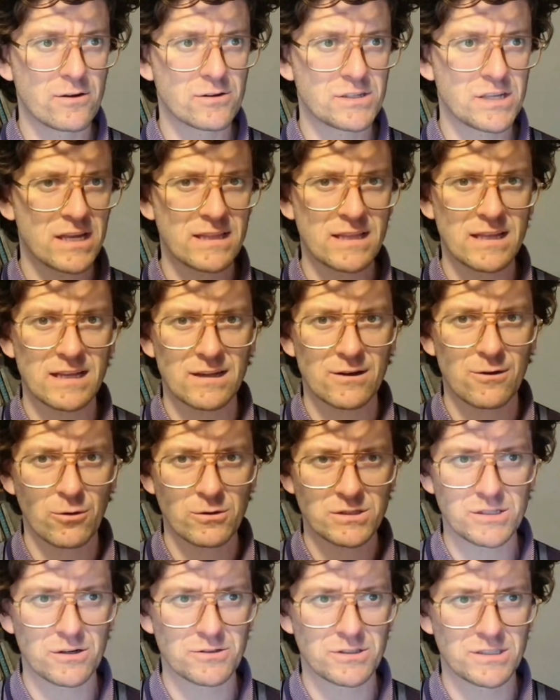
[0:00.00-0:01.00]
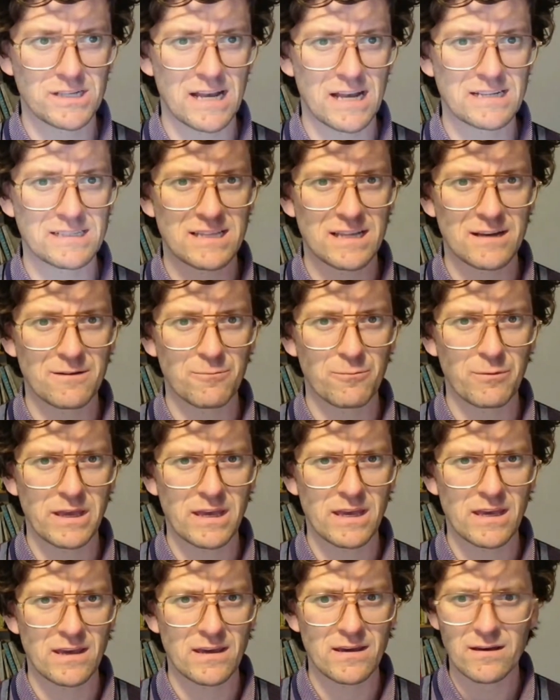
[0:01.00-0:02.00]
saying that Corso says that
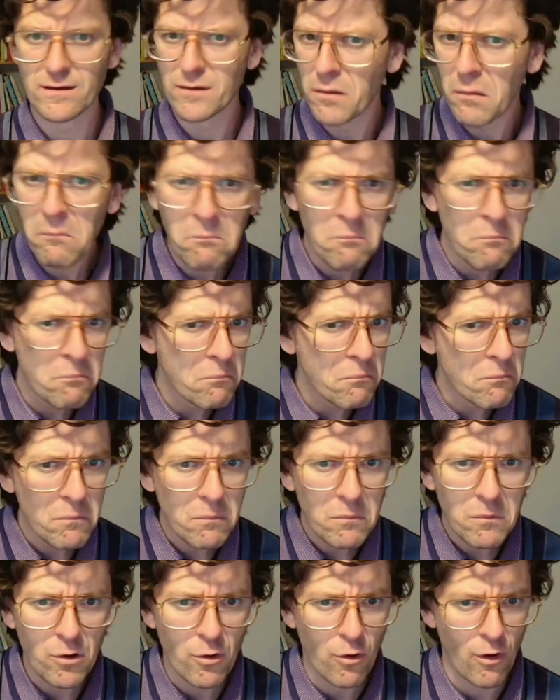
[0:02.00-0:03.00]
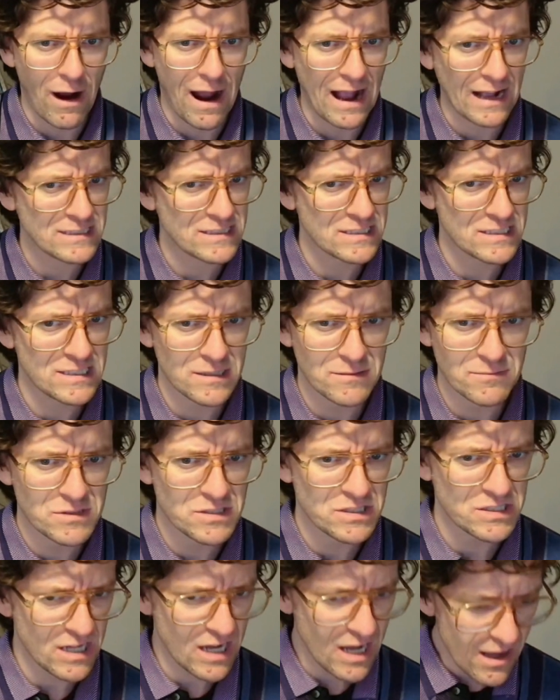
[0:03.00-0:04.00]
we cracked some
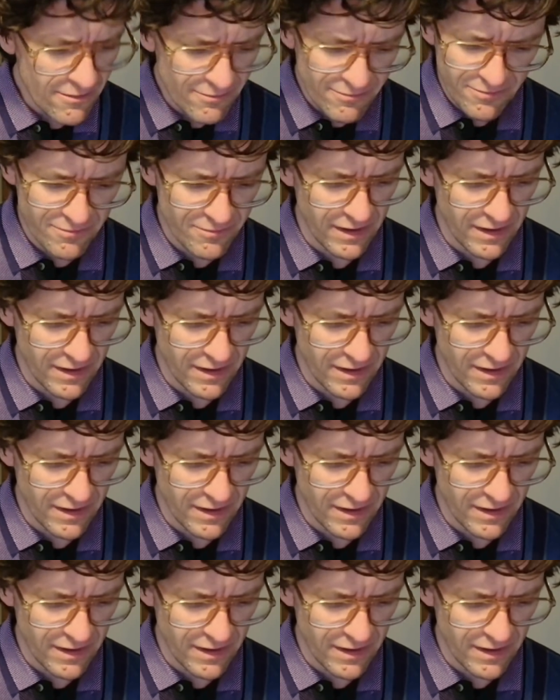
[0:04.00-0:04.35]
stuff,